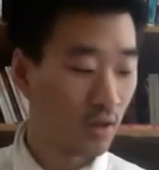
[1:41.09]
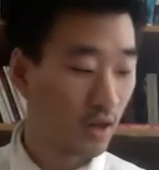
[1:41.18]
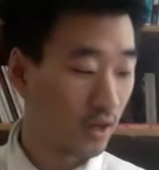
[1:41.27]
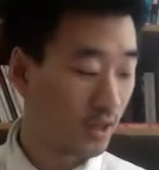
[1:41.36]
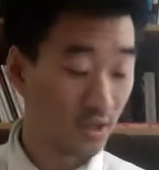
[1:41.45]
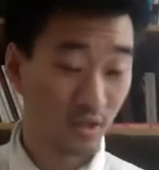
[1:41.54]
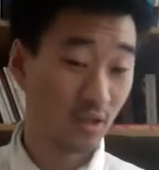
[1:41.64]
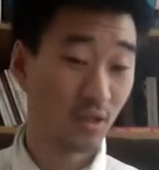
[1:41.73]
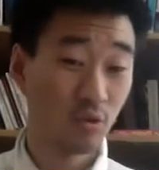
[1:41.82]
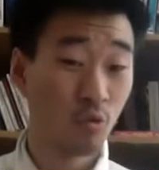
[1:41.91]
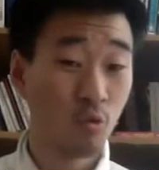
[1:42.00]
Uh, it's,
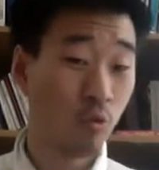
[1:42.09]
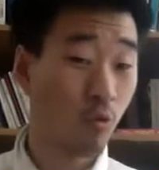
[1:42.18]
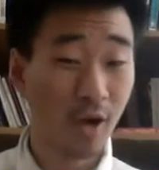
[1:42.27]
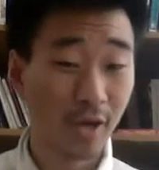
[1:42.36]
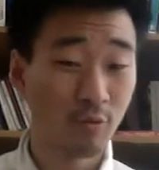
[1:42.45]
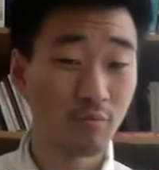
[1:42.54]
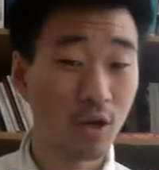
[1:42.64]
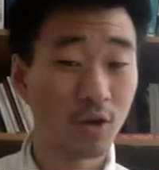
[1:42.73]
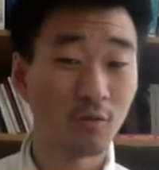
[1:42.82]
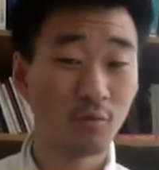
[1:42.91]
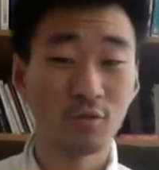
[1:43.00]
it's quite
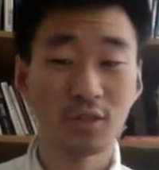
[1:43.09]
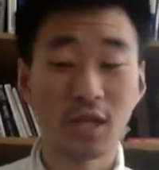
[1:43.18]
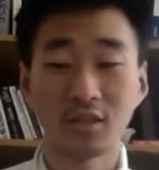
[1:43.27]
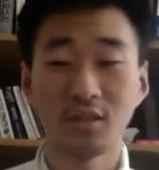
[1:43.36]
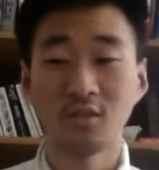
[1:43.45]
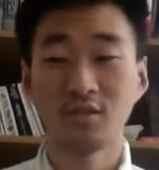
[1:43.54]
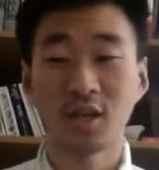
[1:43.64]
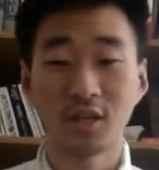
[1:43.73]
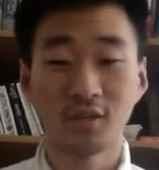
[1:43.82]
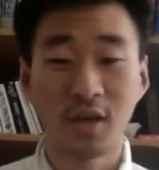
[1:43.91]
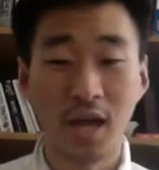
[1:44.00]
remarkable that this is
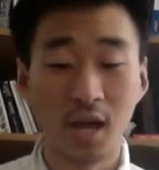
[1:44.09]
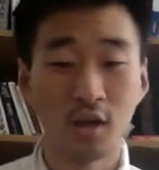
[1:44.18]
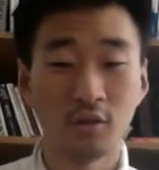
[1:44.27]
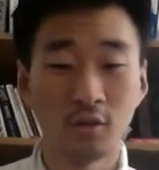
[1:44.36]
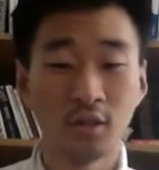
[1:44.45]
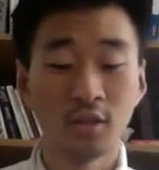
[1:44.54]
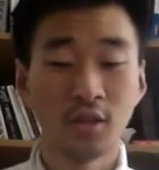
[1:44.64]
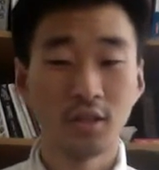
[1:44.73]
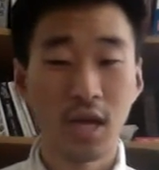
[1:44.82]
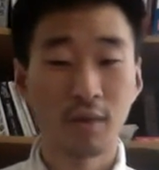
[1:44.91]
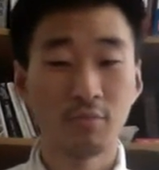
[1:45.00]
kind of how
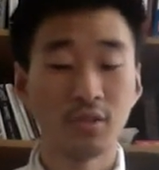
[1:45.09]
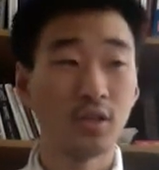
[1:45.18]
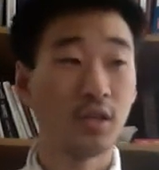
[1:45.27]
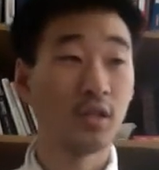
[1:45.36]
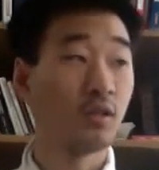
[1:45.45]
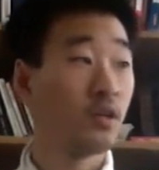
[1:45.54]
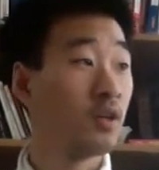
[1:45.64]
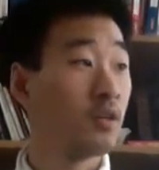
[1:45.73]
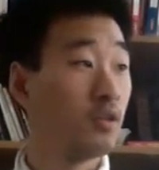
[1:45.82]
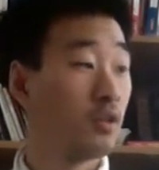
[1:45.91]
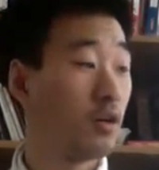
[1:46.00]
it's happened. And then
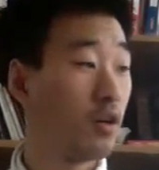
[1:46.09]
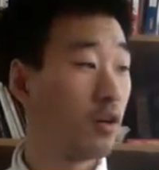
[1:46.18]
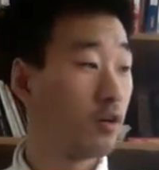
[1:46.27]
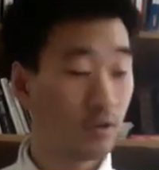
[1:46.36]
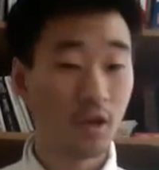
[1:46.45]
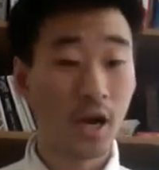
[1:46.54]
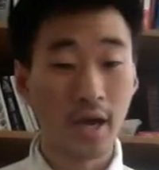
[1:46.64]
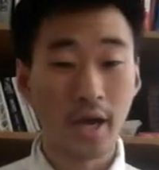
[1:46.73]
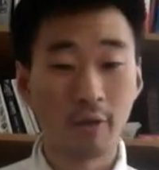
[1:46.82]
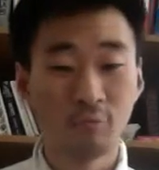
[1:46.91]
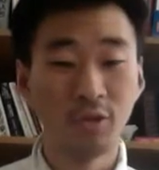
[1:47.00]
the, uh, the I,
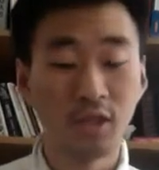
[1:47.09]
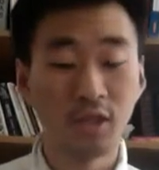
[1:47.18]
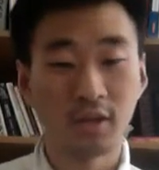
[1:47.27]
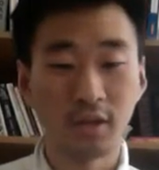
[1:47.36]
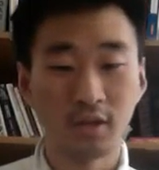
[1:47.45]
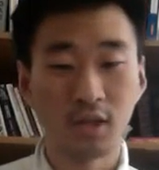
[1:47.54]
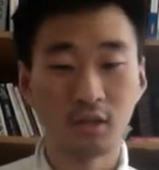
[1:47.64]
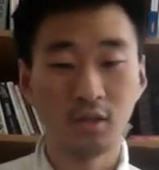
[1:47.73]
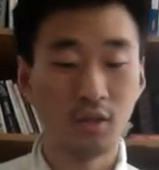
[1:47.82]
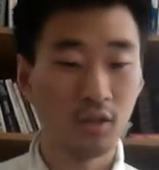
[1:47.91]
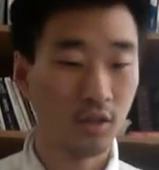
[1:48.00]
I really like that
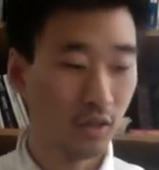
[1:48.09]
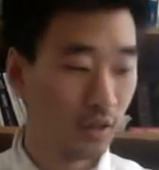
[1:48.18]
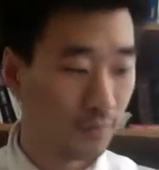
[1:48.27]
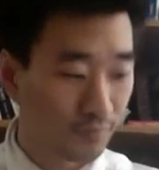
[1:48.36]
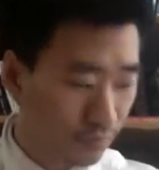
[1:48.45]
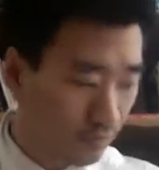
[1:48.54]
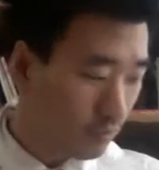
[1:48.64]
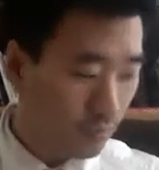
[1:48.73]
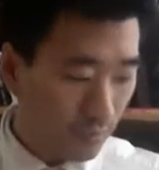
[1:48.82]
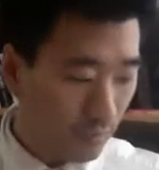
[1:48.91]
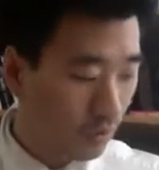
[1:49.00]
the
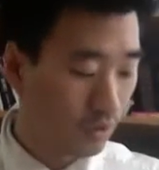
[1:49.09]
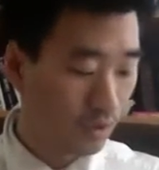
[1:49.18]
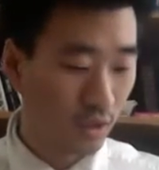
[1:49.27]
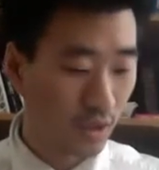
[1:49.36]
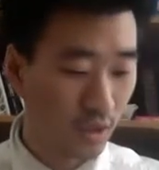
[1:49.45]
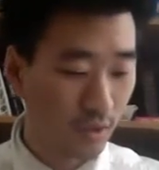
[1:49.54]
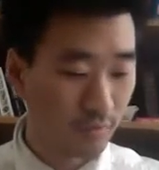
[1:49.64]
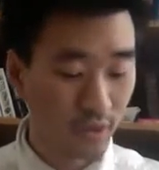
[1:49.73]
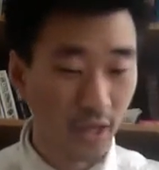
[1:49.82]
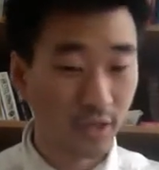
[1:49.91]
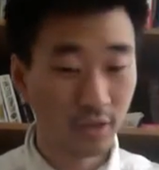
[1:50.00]
the um,
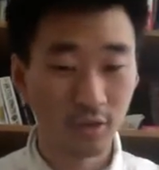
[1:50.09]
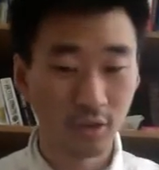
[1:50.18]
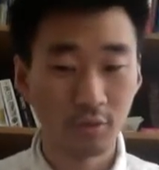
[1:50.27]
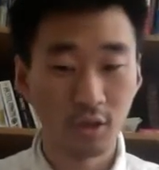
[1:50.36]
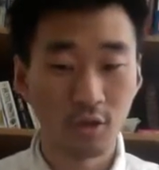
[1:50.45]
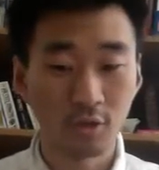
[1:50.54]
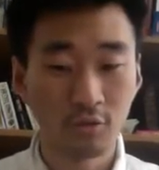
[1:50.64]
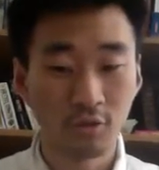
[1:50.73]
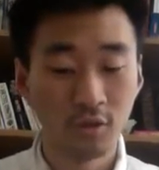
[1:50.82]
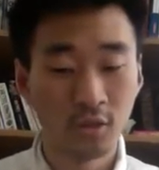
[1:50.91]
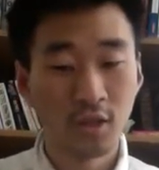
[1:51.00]
the editor of the
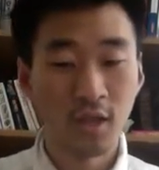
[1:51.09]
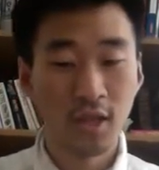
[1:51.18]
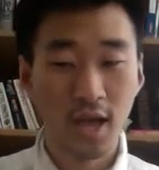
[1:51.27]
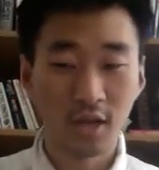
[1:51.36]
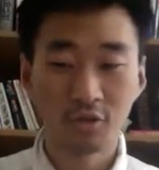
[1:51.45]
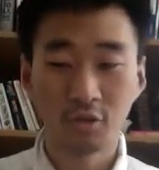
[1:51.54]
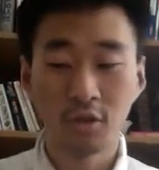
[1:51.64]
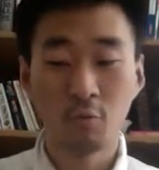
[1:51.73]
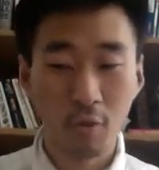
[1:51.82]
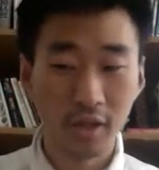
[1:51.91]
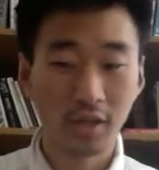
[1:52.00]
article actually
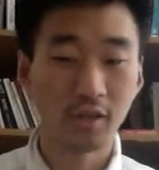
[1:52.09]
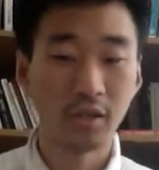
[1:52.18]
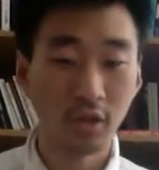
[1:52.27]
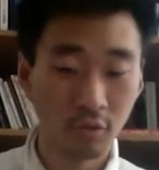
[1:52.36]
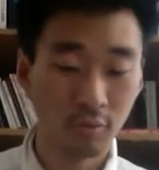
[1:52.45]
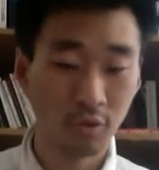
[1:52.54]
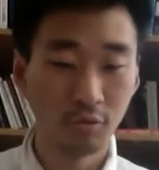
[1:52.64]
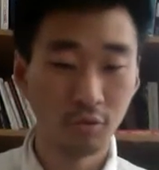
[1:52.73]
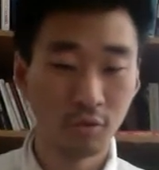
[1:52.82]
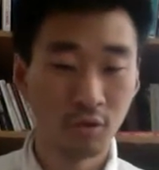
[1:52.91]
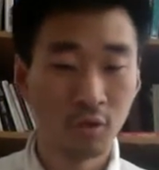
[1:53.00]
went and
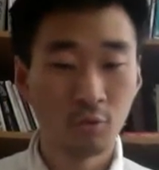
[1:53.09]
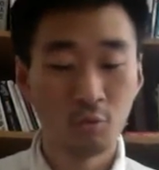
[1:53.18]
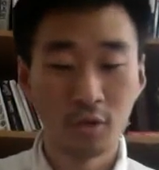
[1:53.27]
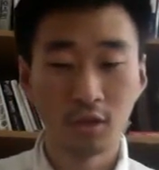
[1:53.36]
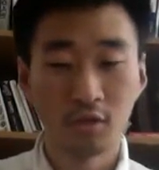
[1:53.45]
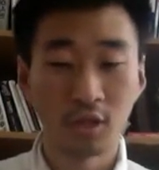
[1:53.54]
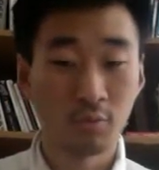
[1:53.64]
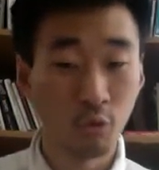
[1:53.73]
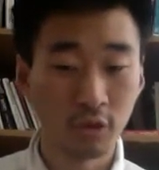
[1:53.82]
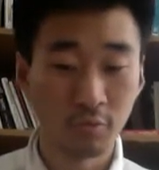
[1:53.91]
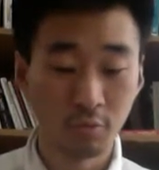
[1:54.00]
interviewed with a
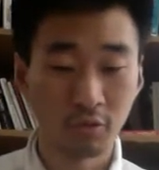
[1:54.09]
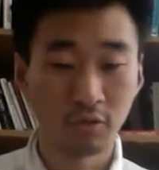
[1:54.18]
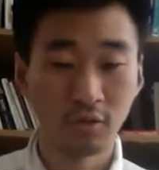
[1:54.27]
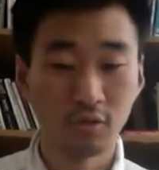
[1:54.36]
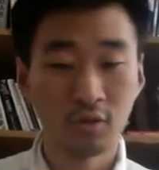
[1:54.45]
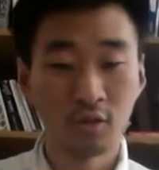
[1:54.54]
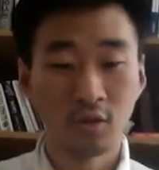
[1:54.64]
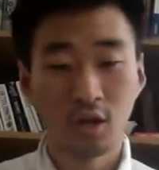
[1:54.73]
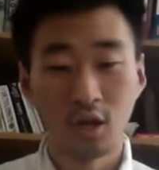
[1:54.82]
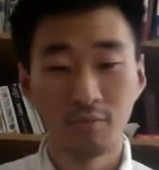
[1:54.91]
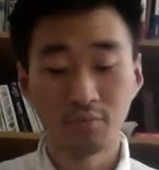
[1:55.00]
spokesperson
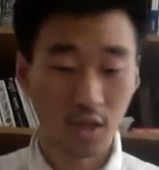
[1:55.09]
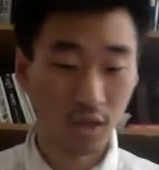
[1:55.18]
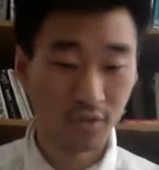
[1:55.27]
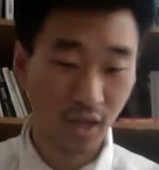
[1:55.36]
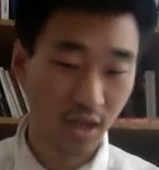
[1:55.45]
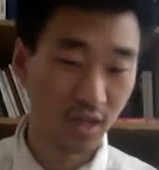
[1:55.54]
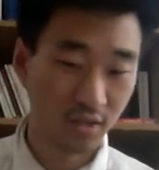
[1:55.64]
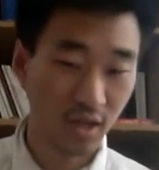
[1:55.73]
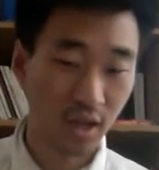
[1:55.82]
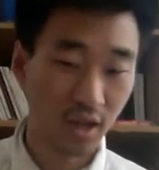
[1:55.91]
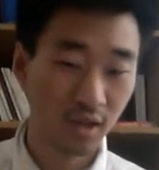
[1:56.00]
um, of the
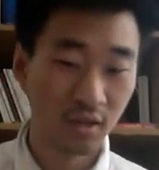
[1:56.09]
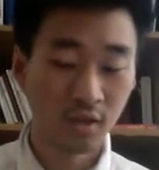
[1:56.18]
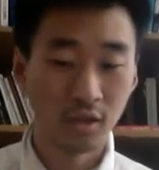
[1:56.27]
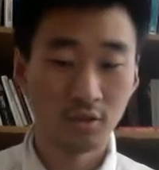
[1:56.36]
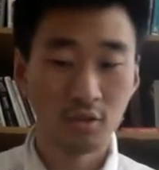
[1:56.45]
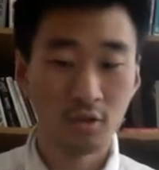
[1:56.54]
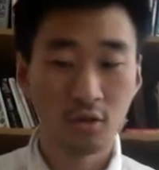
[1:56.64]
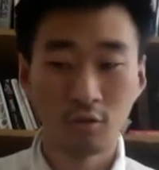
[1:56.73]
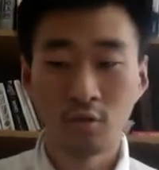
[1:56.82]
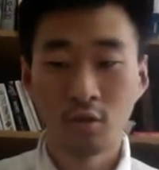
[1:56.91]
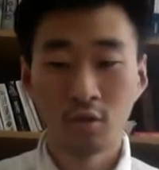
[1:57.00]
NSA, and
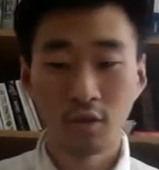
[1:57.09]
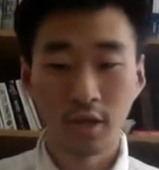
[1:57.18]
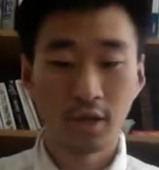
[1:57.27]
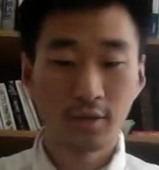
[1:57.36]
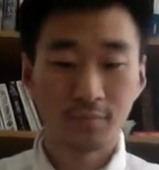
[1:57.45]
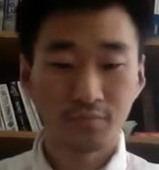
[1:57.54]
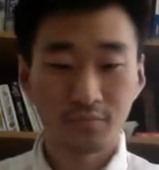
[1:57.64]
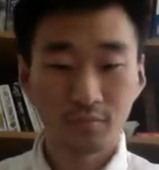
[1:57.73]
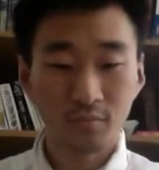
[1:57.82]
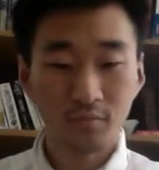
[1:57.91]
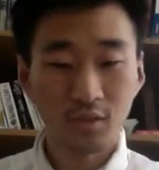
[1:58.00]
so like
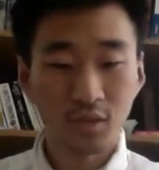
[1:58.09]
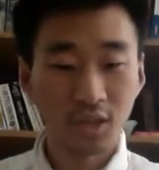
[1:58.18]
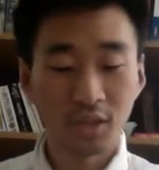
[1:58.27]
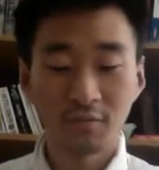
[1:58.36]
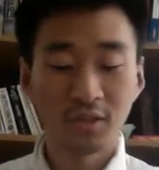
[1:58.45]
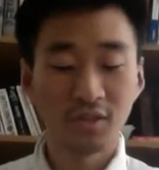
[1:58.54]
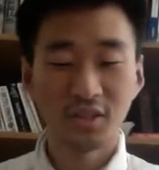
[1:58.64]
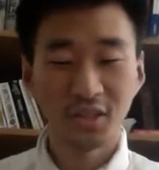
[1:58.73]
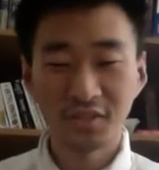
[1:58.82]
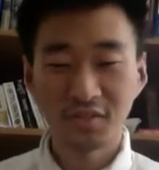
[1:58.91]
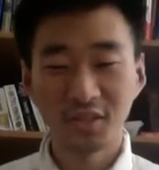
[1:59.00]
even
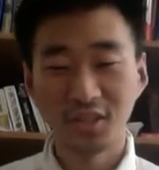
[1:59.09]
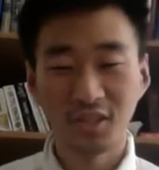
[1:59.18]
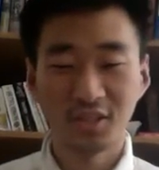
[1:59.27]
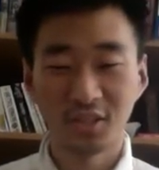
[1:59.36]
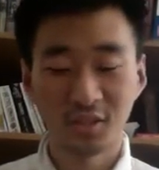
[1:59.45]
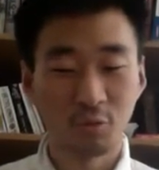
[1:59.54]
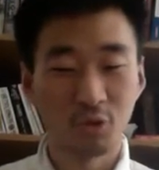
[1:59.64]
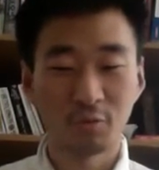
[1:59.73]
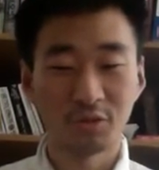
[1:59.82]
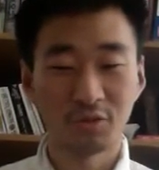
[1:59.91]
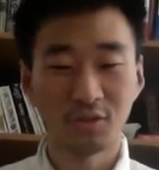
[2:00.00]
even the the
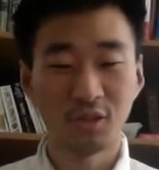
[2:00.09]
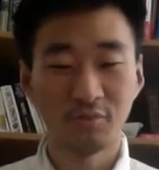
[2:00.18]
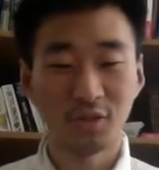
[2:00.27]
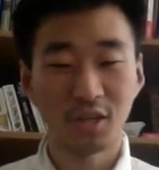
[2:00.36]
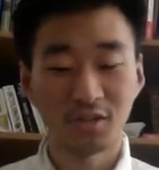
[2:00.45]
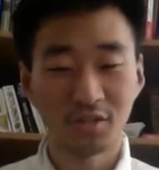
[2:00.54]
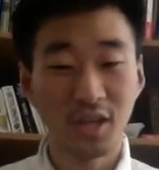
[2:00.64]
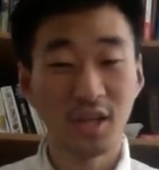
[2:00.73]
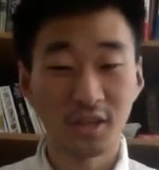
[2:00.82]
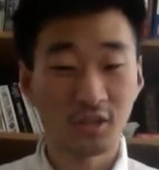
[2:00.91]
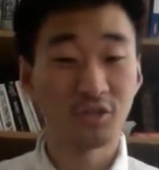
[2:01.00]
spokesperson of the
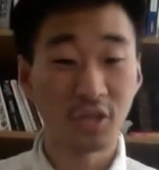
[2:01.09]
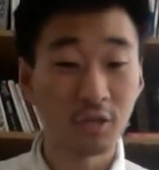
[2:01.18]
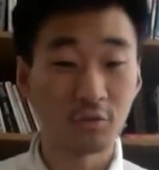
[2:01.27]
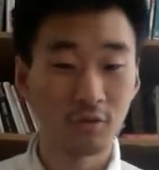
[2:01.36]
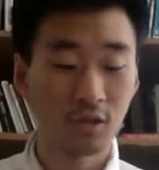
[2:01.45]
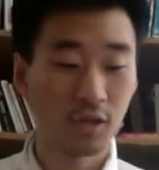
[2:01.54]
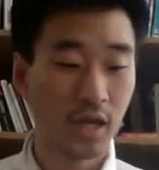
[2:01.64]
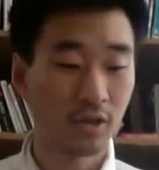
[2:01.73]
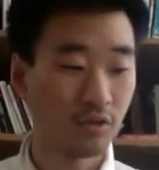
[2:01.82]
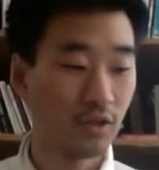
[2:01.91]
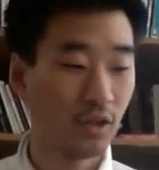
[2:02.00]
NSA and the general uh,
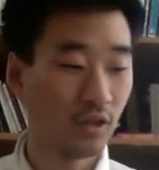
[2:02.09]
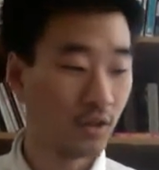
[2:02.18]
actually